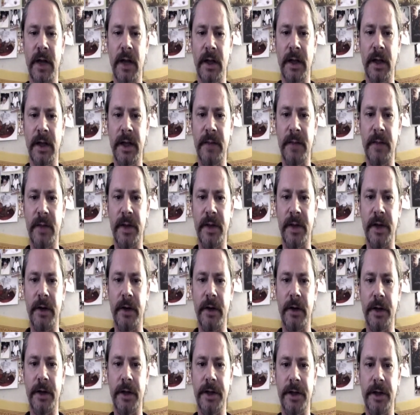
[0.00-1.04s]
Libra, the
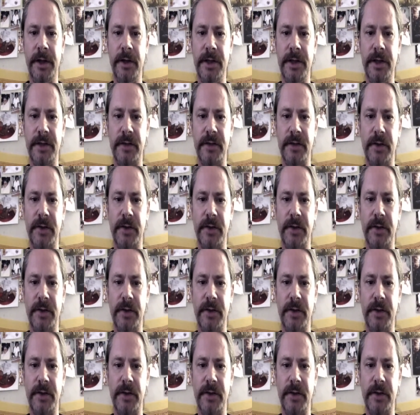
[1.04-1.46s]
early degrees of